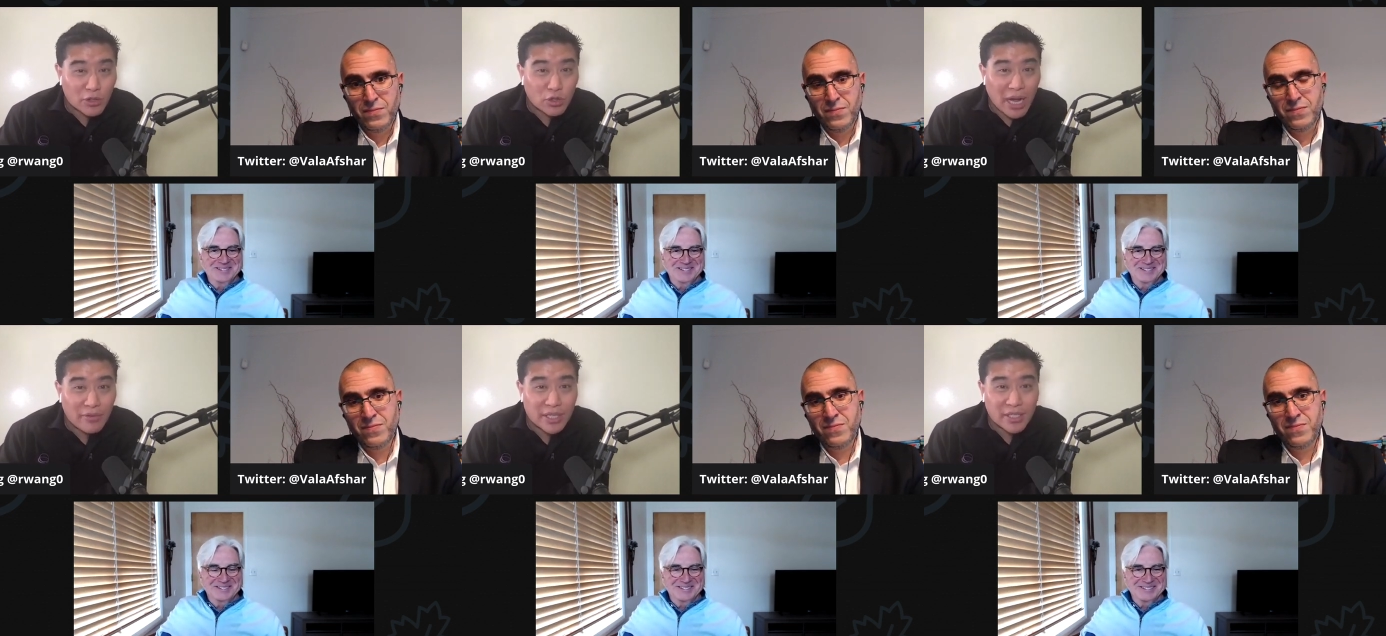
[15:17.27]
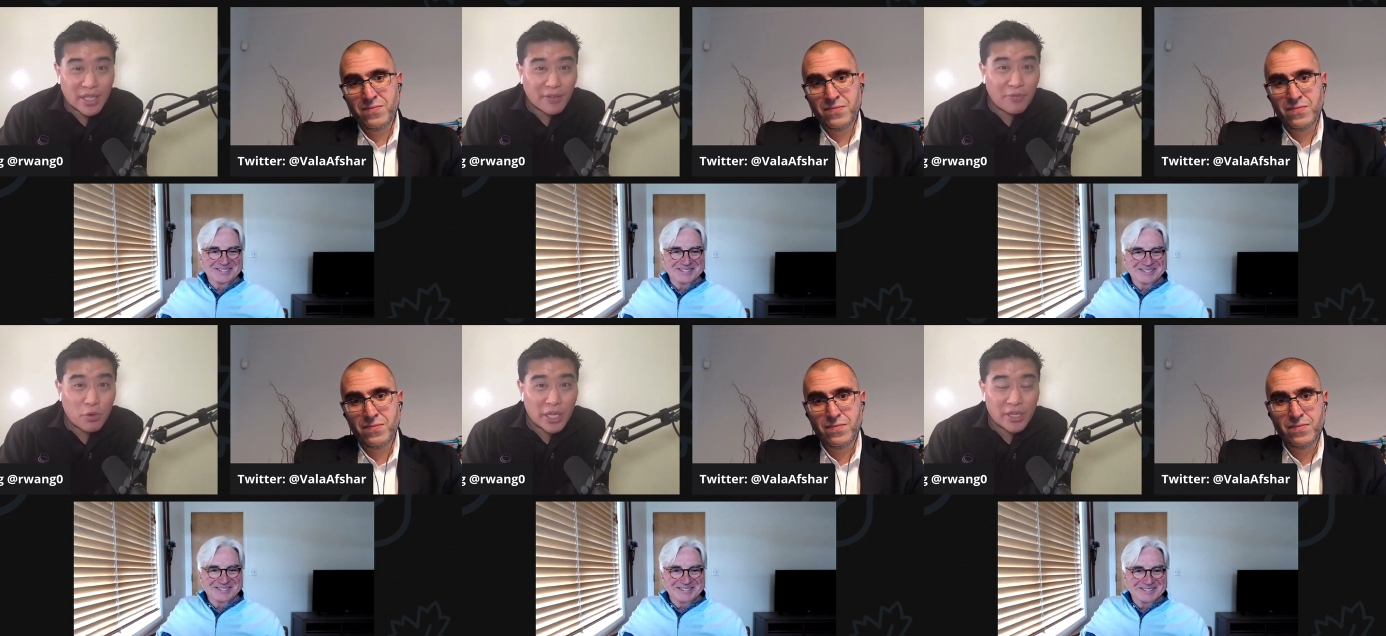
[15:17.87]
Speaker 1: traveling to like
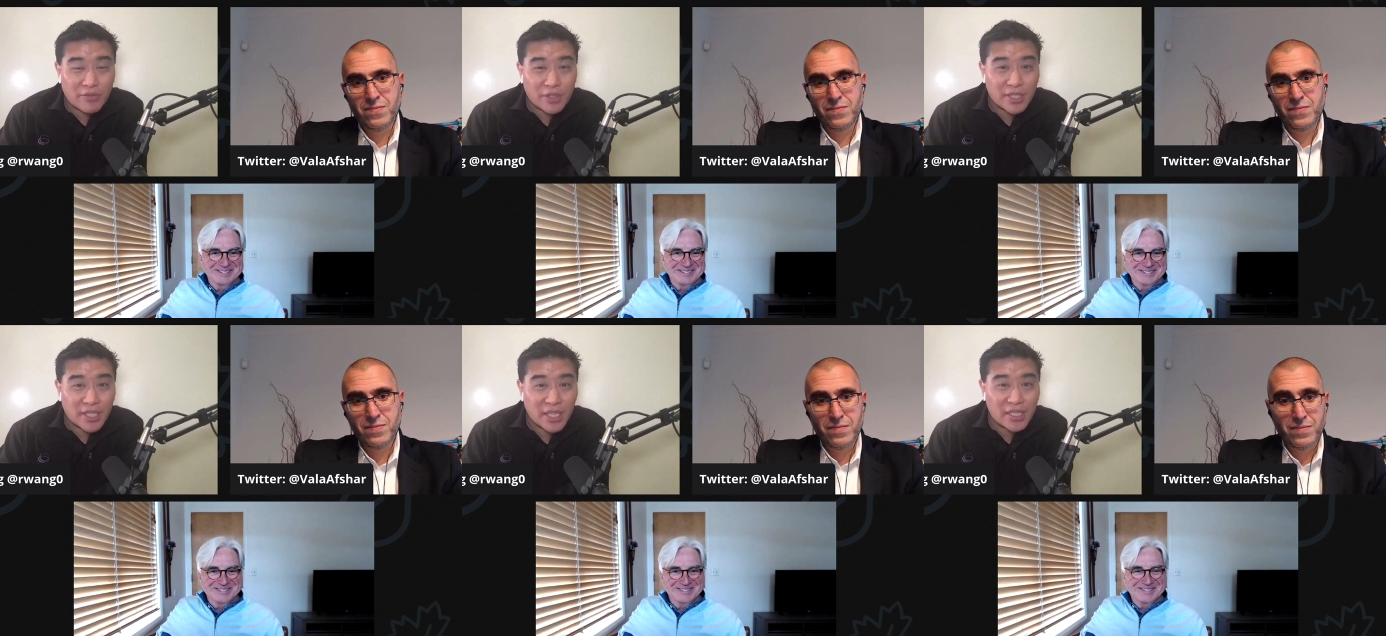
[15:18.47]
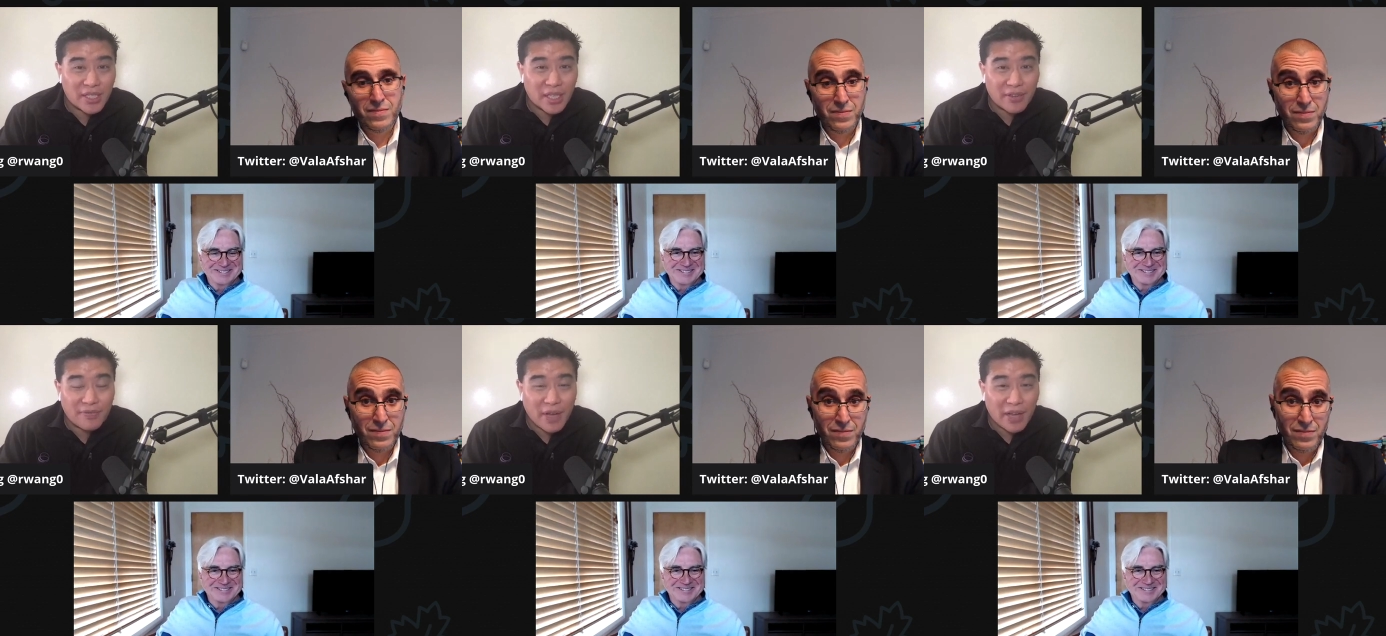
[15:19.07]
40 different cities in
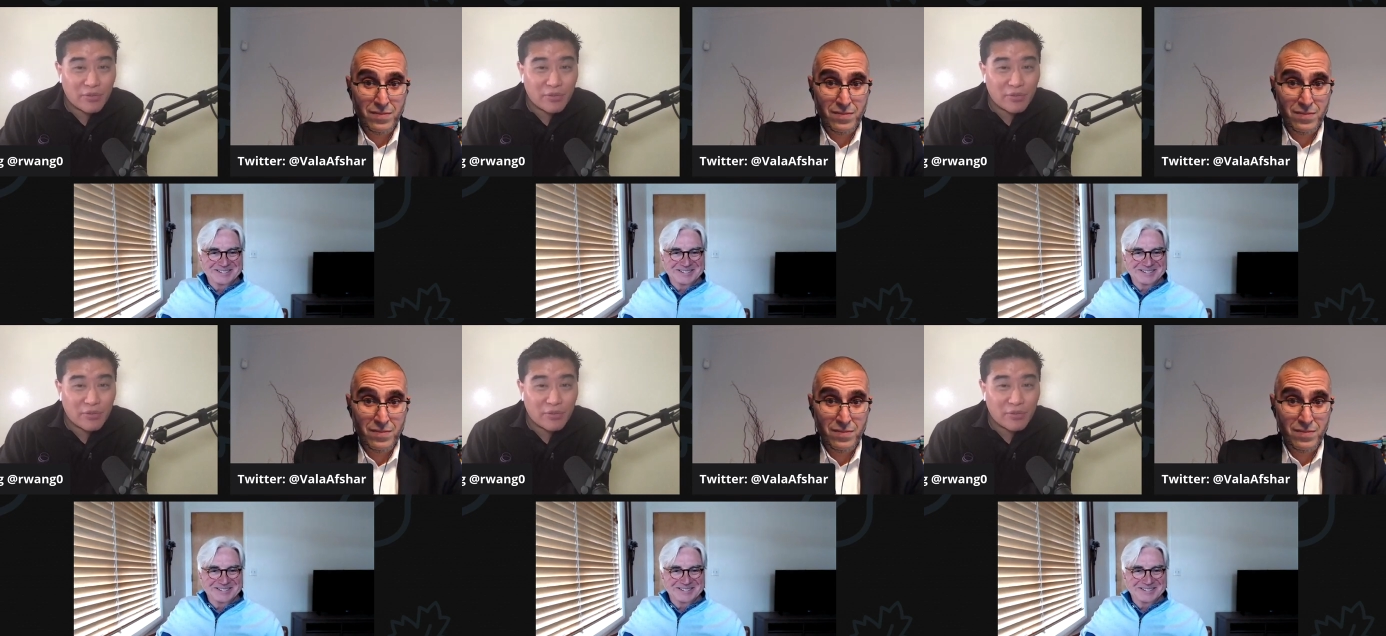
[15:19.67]
like five